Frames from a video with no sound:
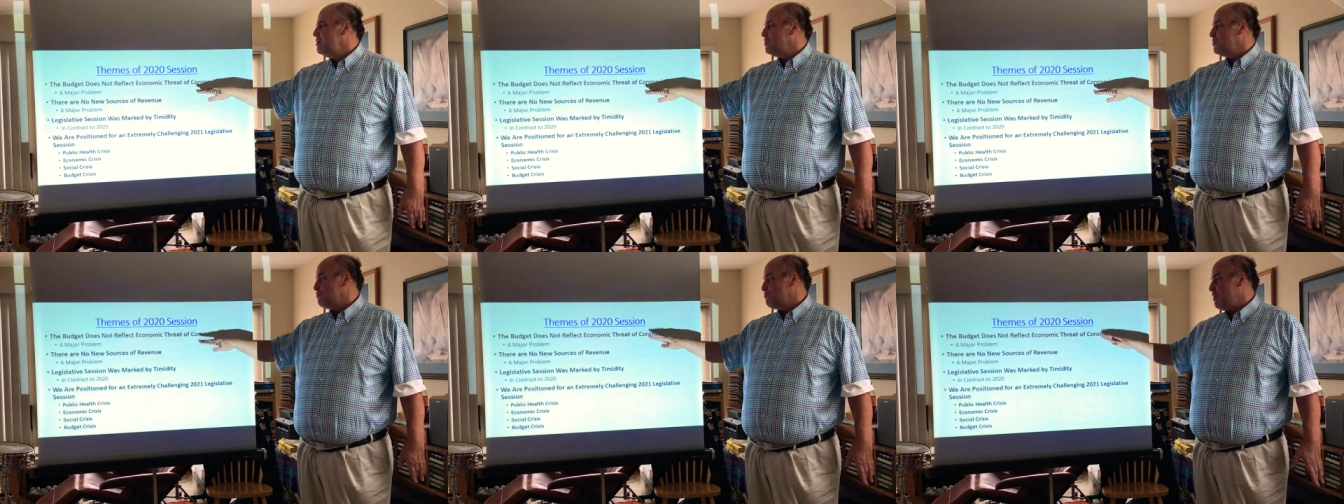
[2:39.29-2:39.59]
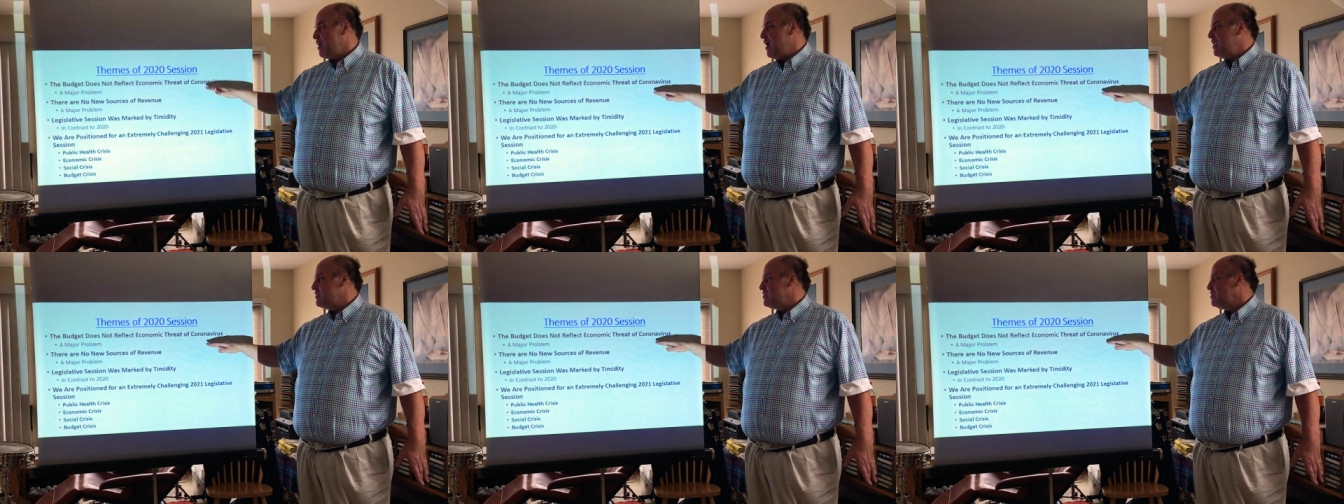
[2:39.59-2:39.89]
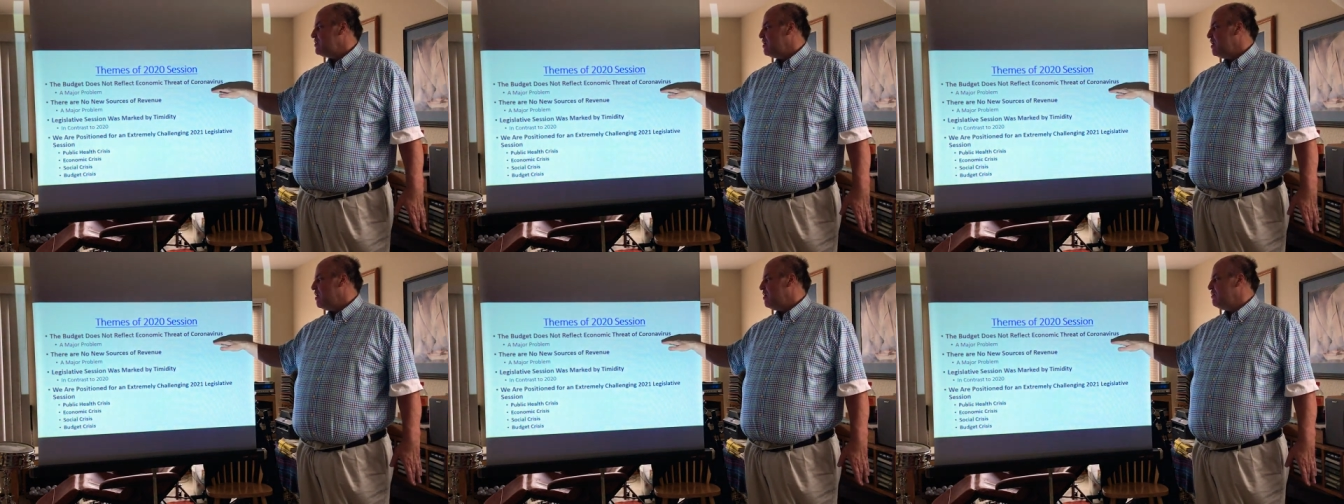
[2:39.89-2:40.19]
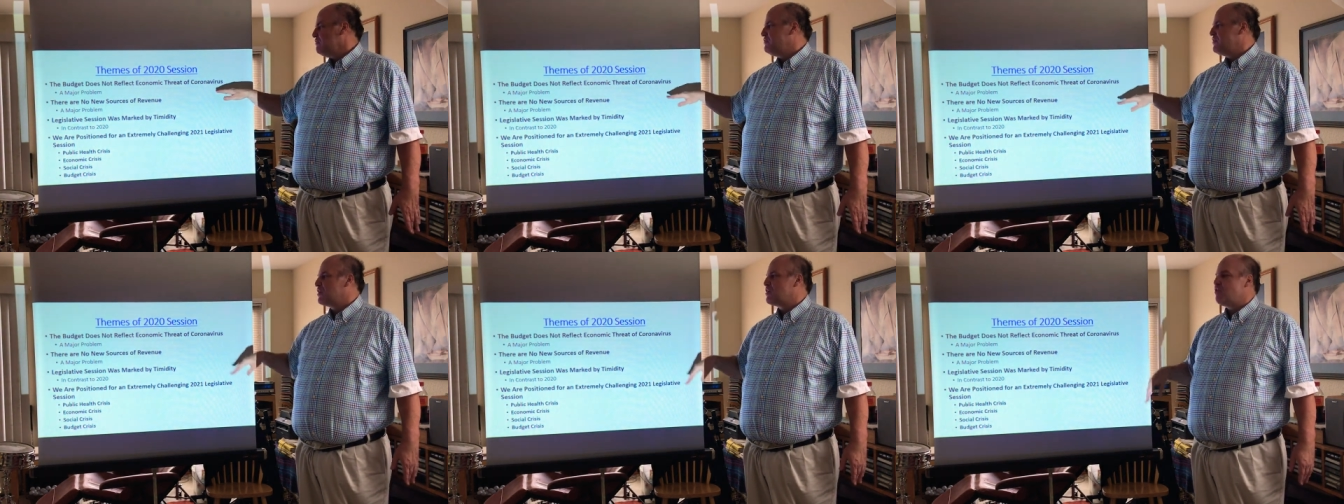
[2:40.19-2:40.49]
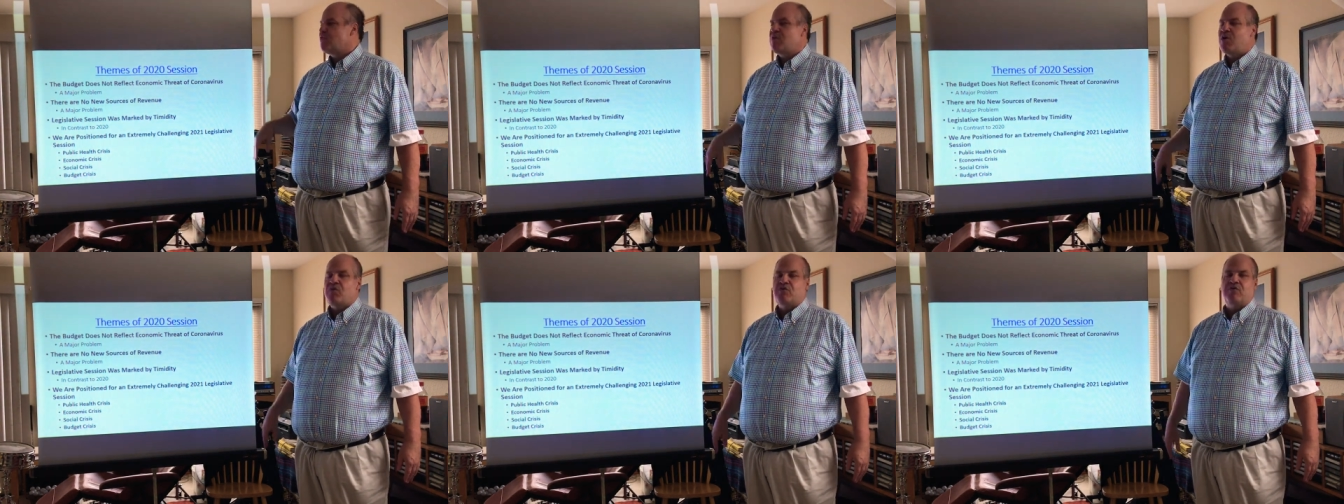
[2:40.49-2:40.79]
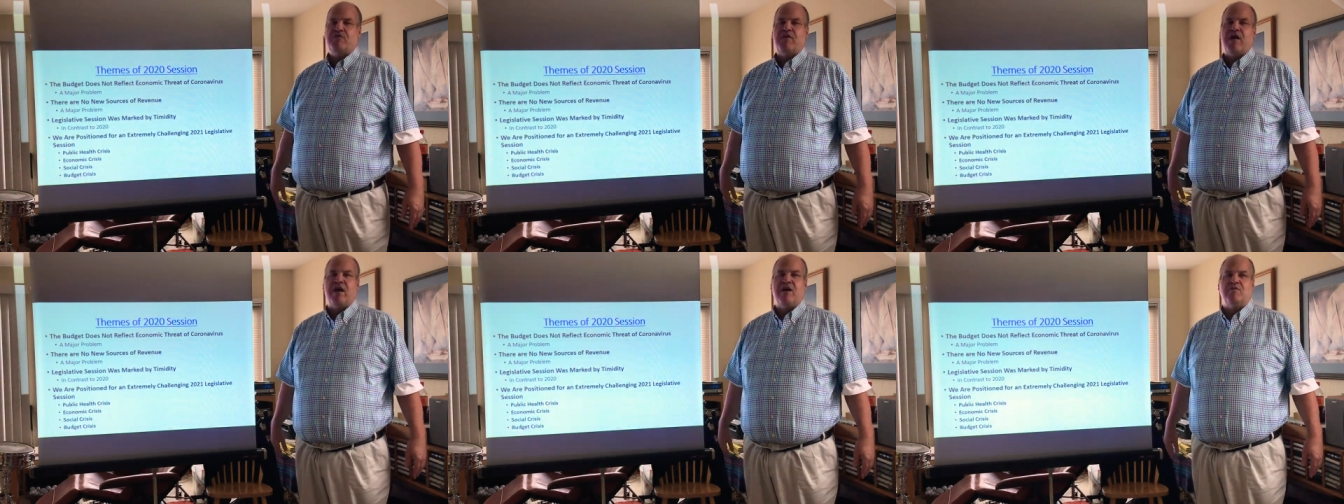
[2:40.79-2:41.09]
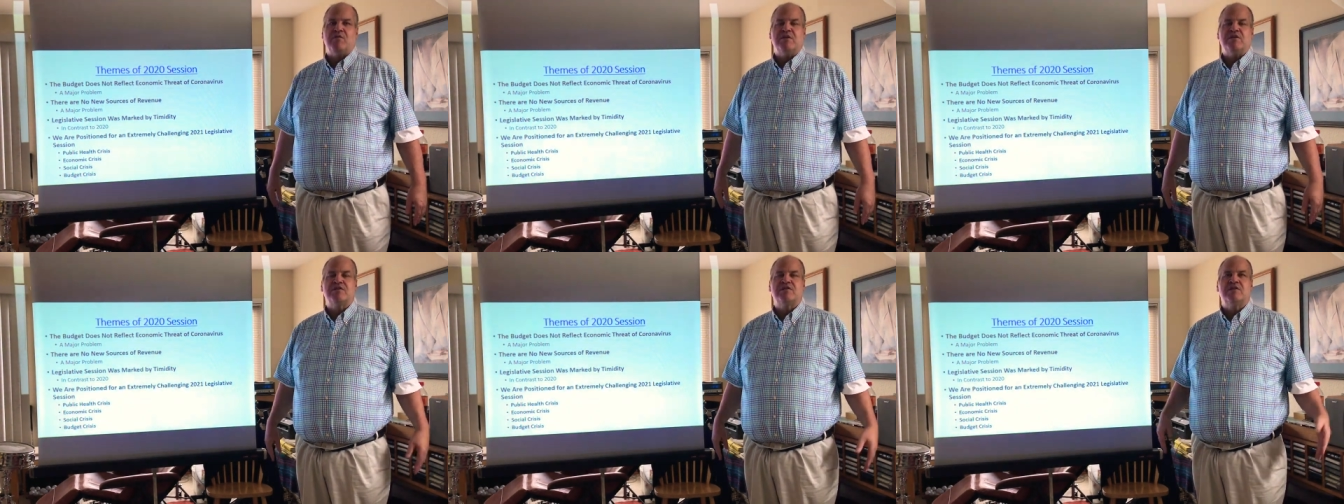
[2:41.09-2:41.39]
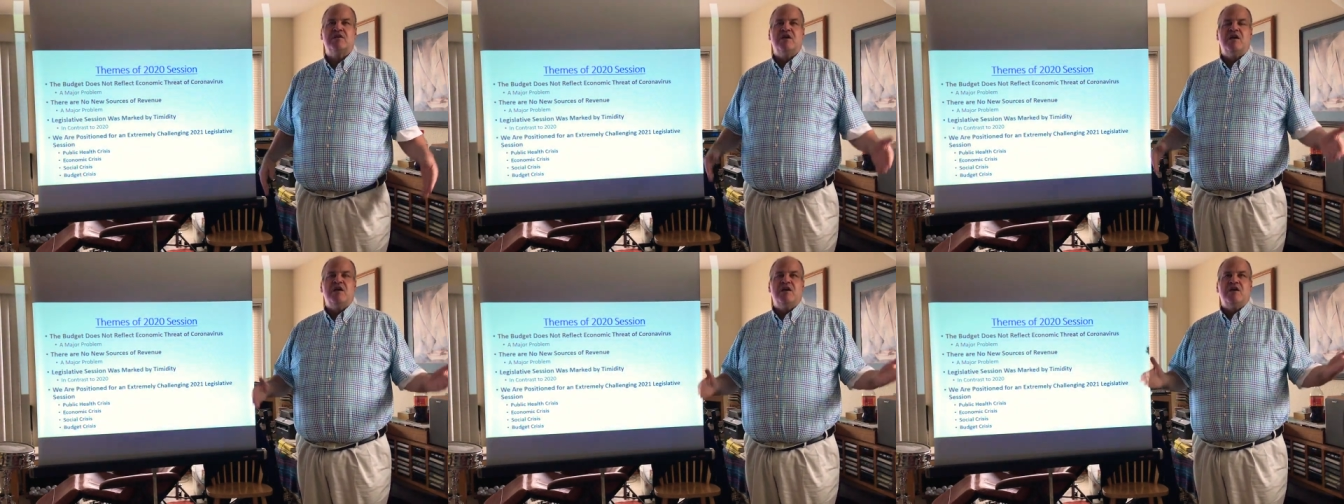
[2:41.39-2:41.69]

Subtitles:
threat of the coronavirus.